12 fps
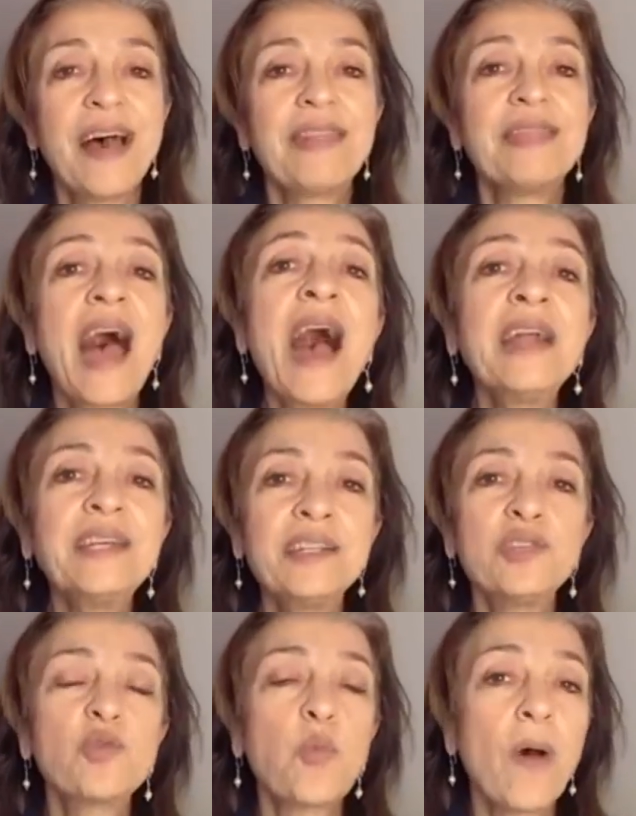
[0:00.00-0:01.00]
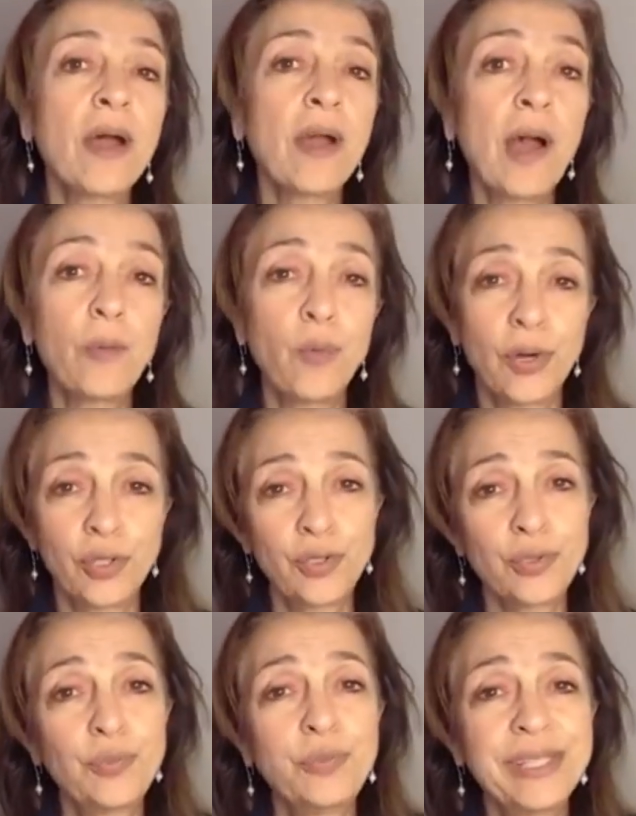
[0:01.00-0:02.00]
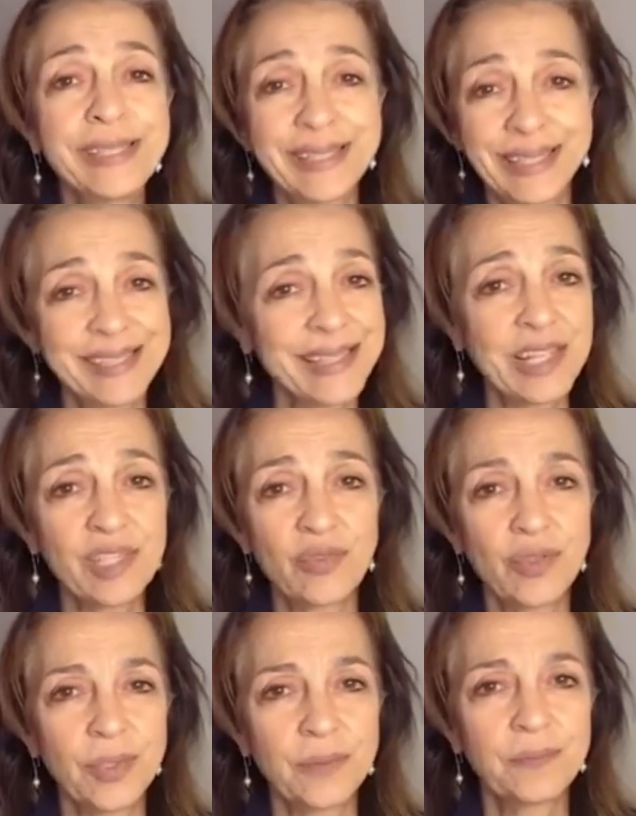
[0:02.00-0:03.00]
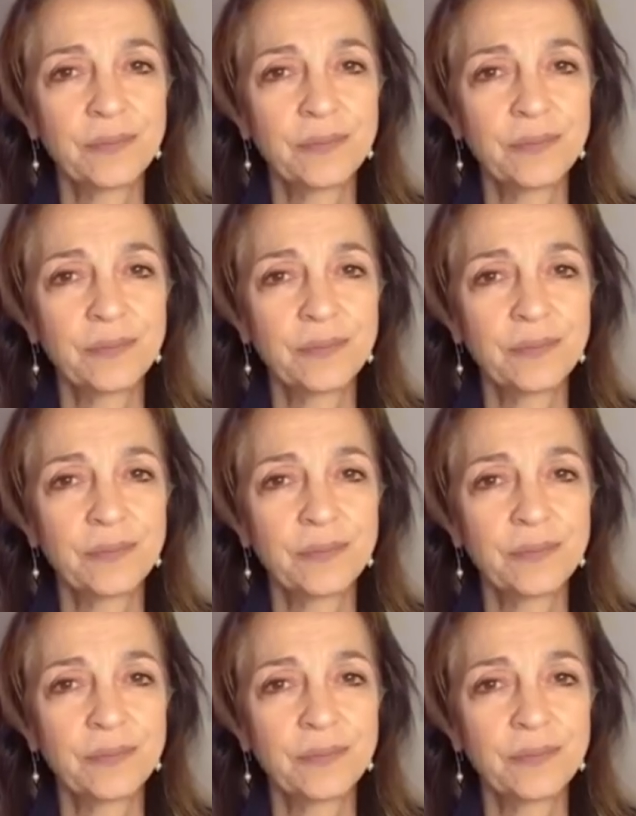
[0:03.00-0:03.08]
That is why I want to be successful.